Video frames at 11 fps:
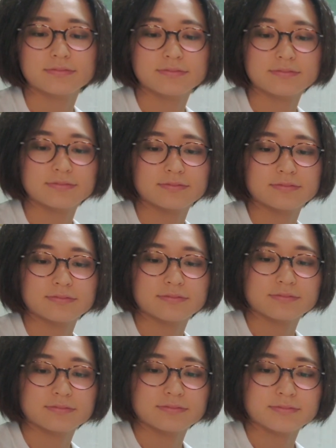
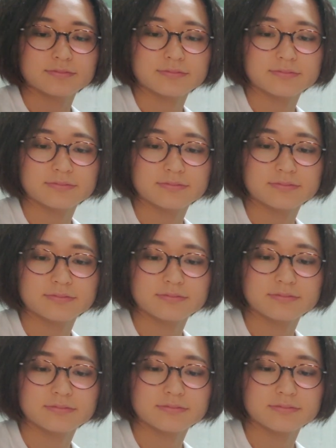
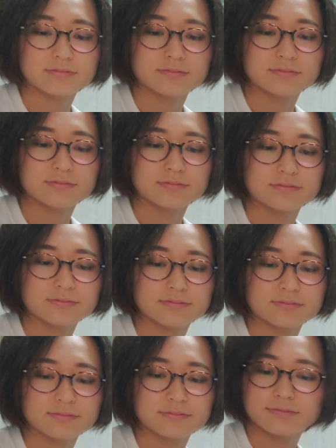
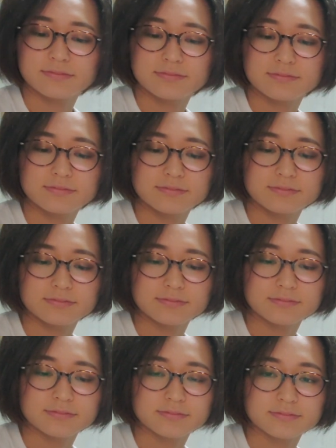
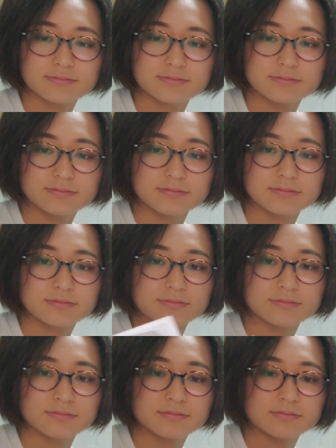
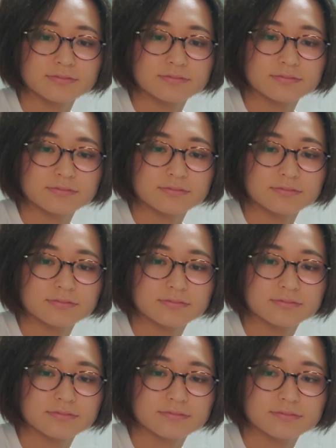
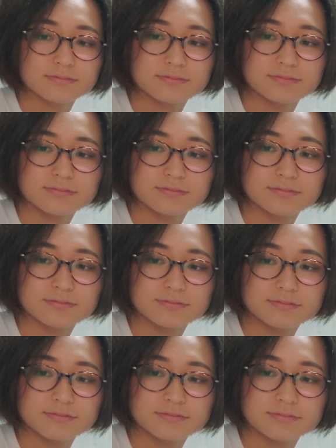
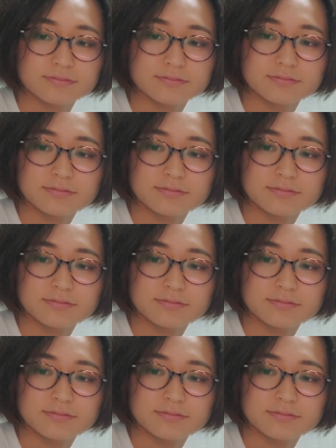This person isn't speaking.